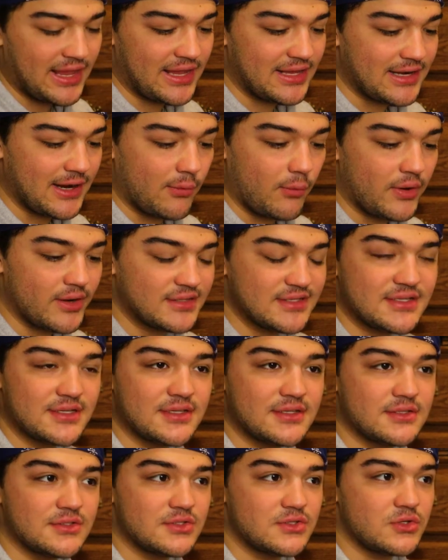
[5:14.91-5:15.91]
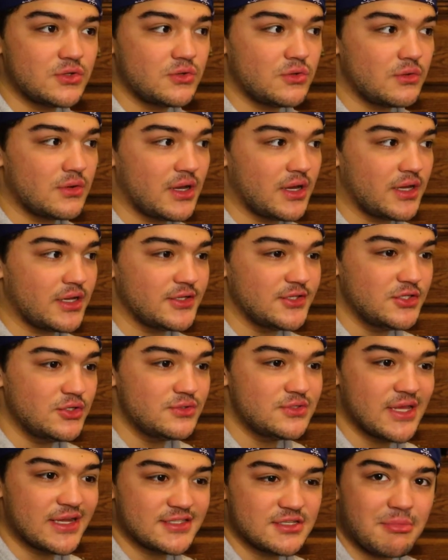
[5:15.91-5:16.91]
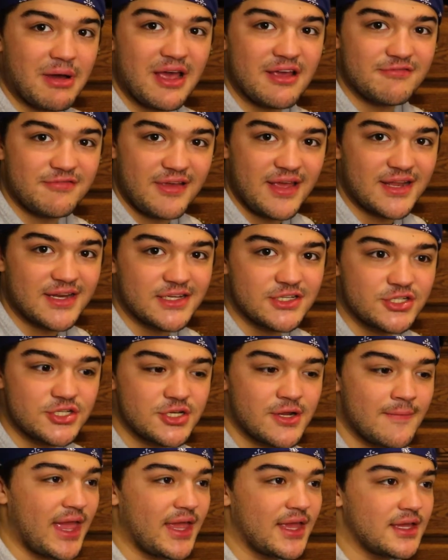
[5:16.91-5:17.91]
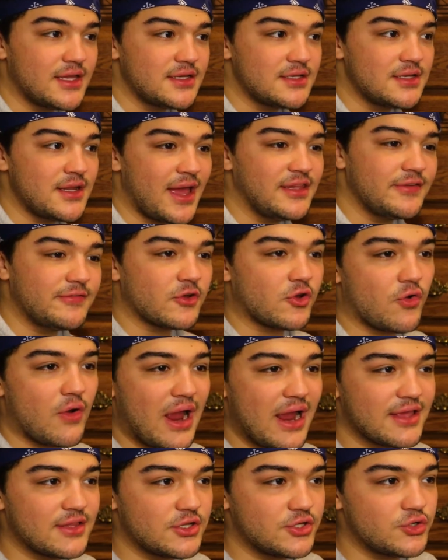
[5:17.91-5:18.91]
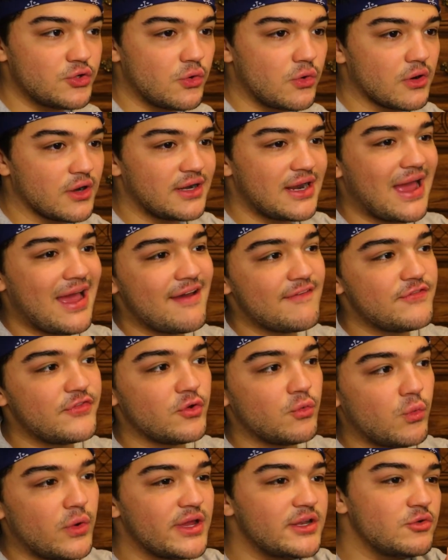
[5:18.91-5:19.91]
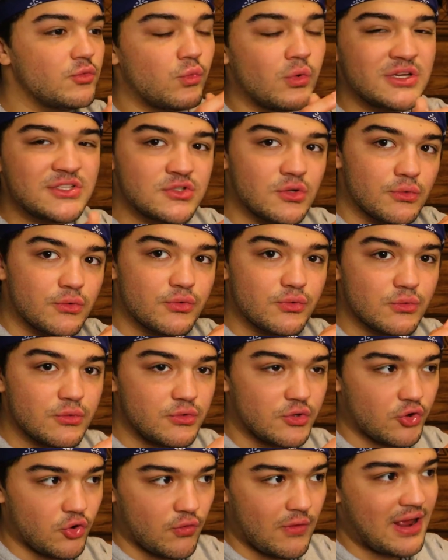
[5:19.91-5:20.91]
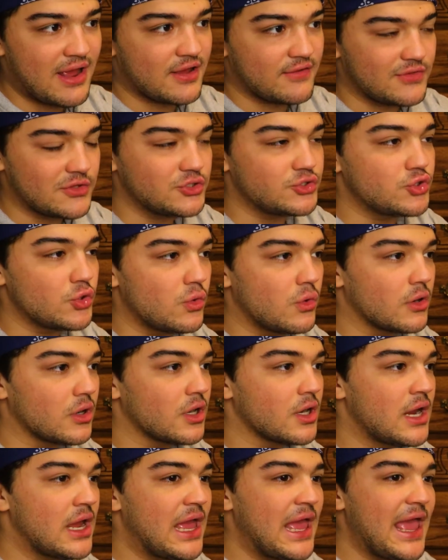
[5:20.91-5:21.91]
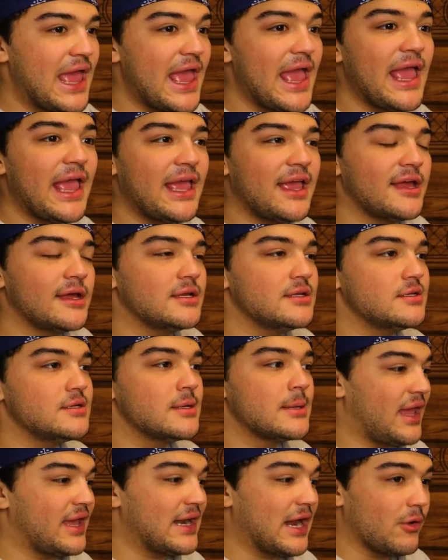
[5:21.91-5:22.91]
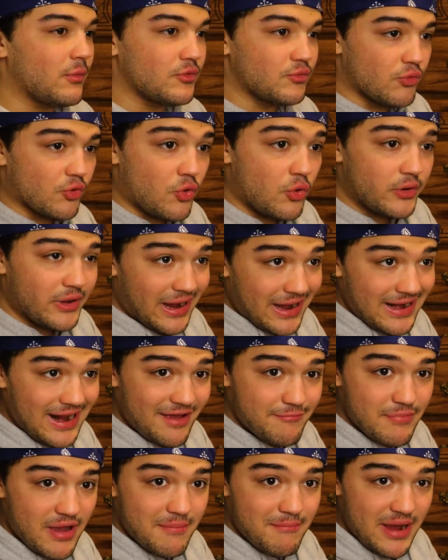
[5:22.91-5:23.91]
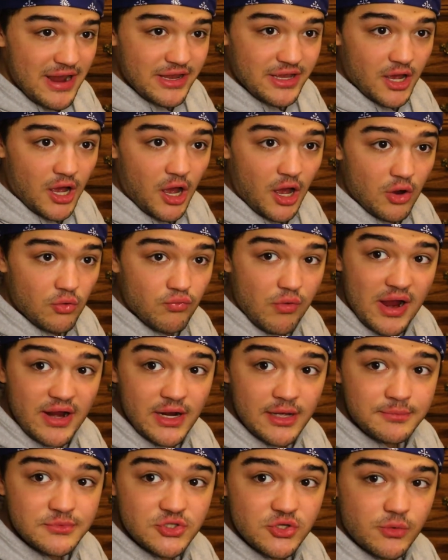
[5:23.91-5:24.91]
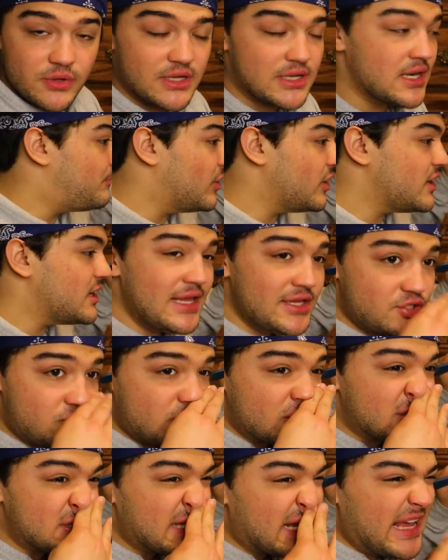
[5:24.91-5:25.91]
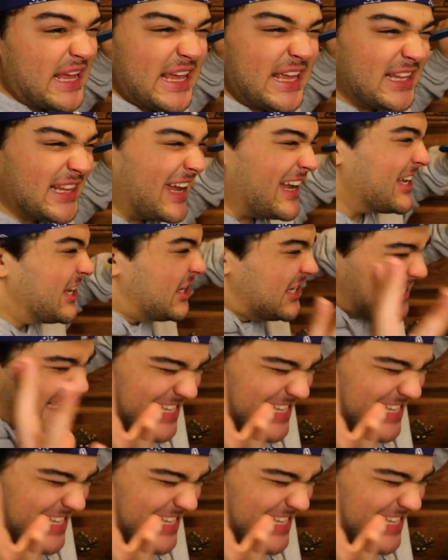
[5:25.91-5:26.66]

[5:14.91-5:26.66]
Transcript: And I wanted to use that to my advantage and leave a crack in the door and have the wind whistle through the crack of the door. And I would record it. I'd have my mic right up to it. But it like